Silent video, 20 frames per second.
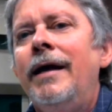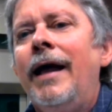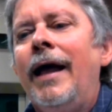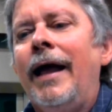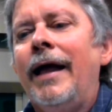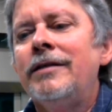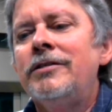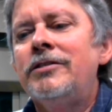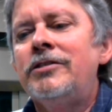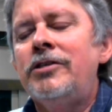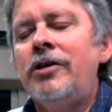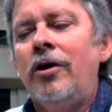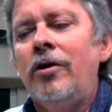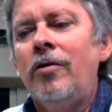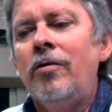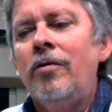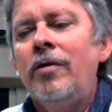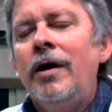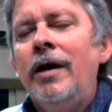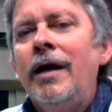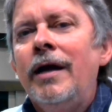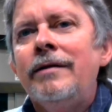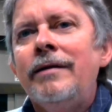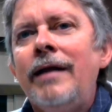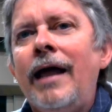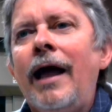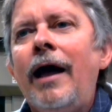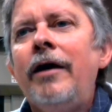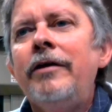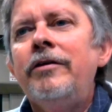And so
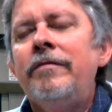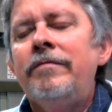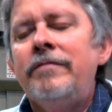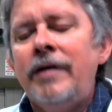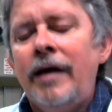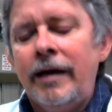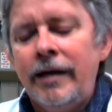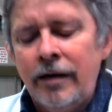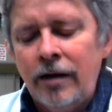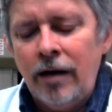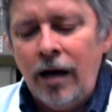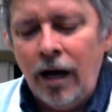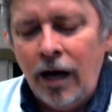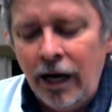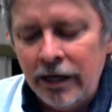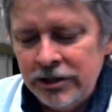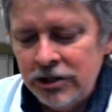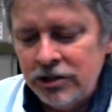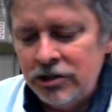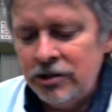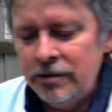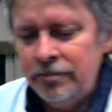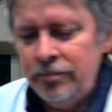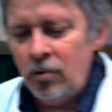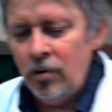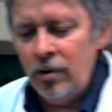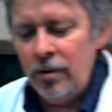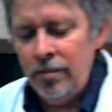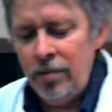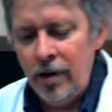now you've taken
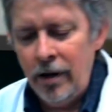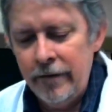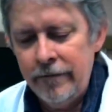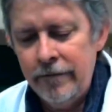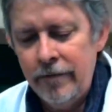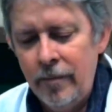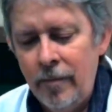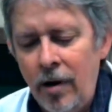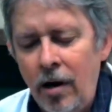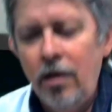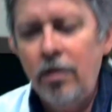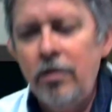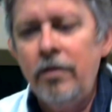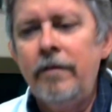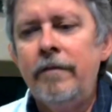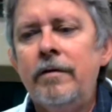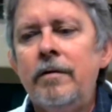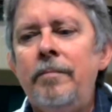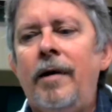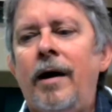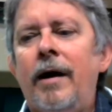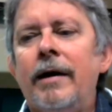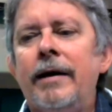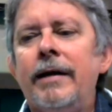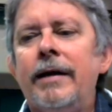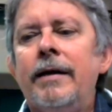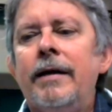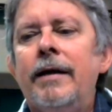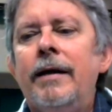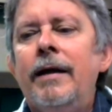oxygen-poor blood from all over the
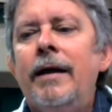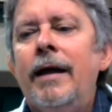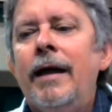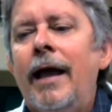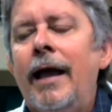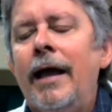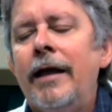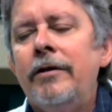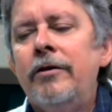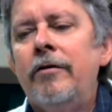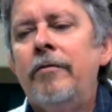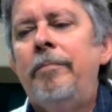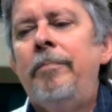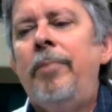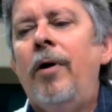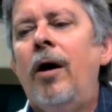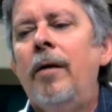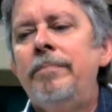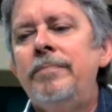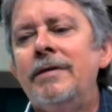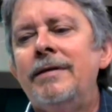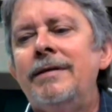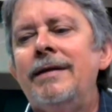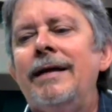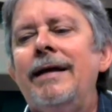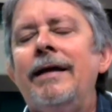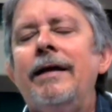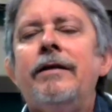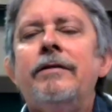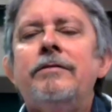body and you've pumped it
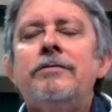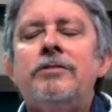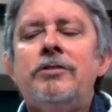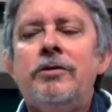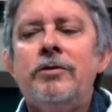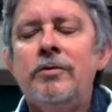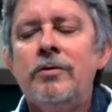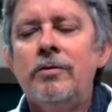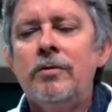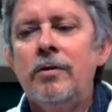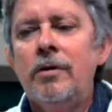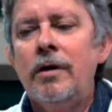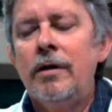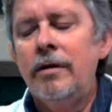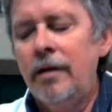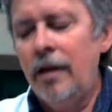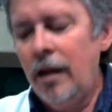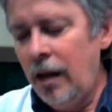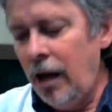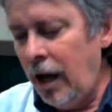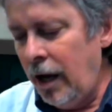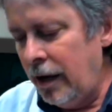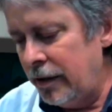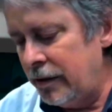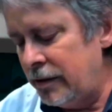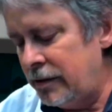into the lungs.